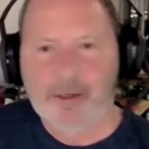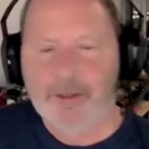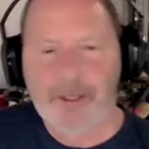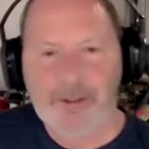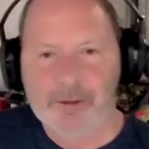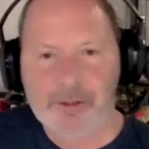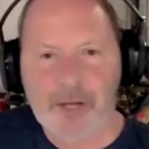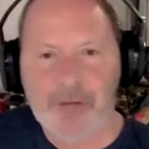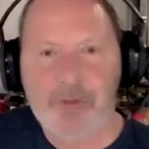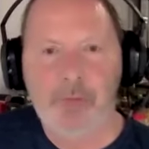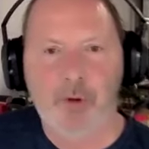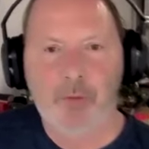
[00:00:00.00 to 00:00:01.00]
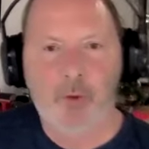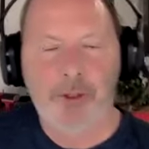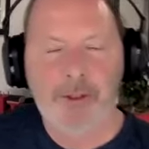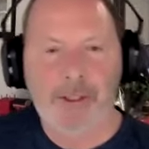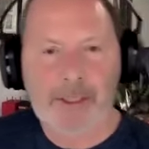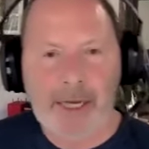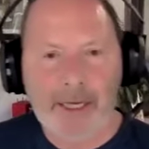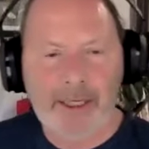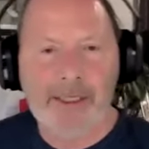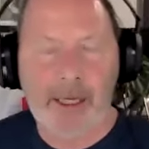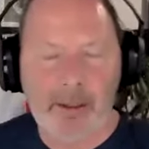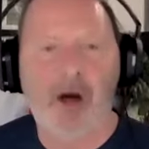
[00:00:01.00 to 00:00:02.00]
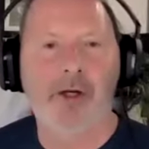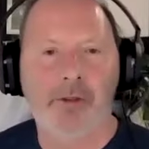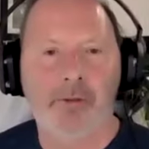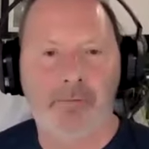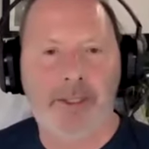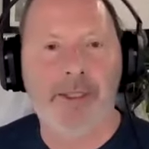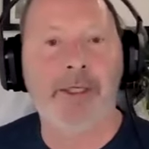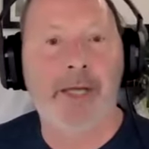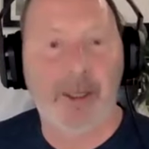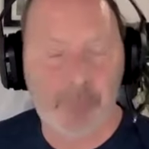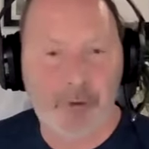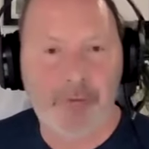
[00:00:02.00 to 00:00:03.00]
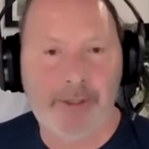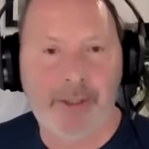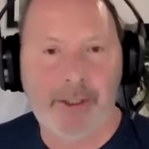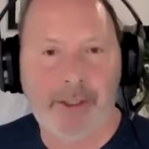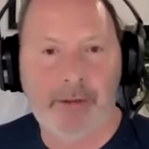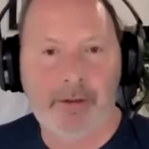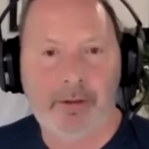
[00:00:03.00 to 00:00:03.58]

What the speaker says: that there's nothing more important than getting on your feet and get moving again.